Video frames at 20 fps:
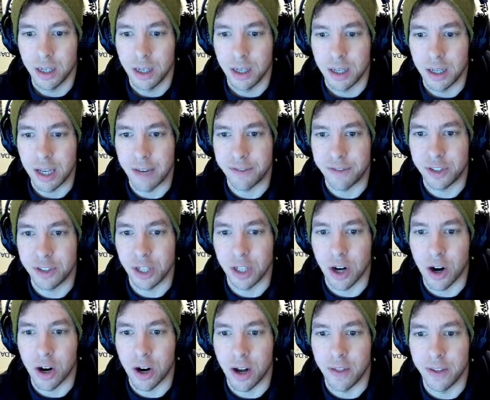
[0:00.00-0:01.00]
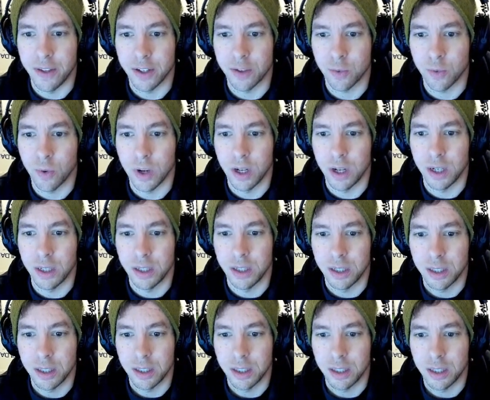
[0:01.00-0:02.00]
FCR on this one,
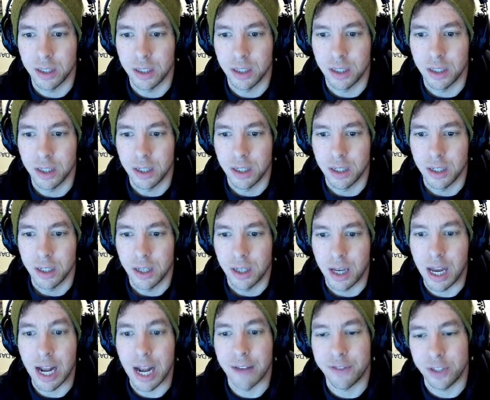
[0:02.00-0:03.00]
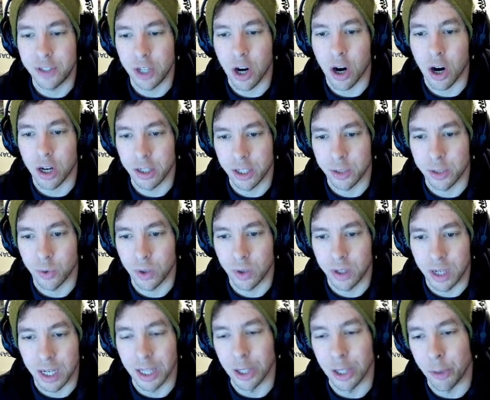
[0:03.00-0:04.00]
and FCR on this one,
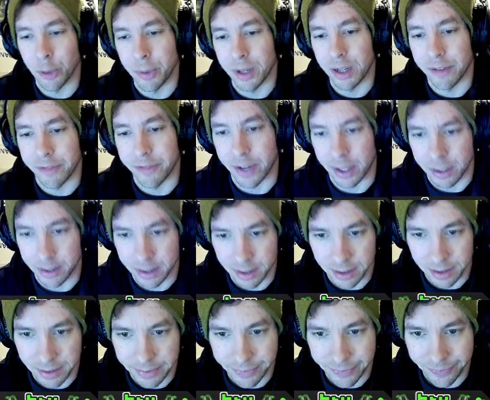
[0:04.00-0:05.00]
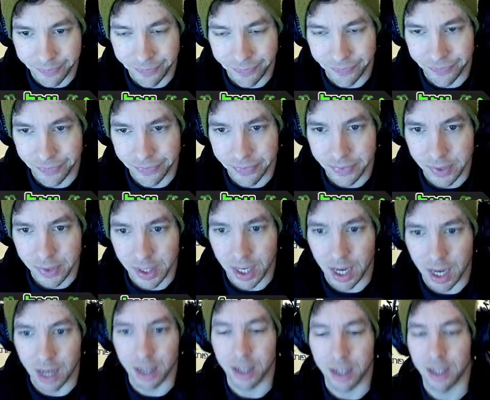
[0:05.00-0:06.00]
and a little bit of defense.
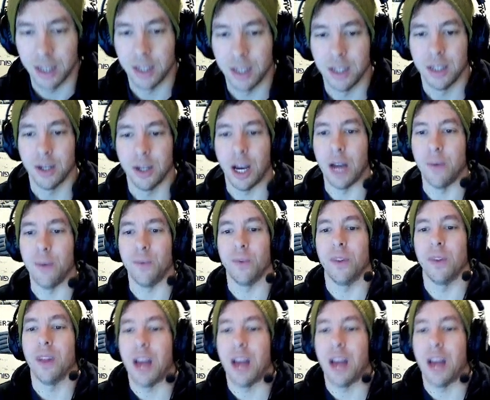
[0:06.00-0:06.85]
Okay. And I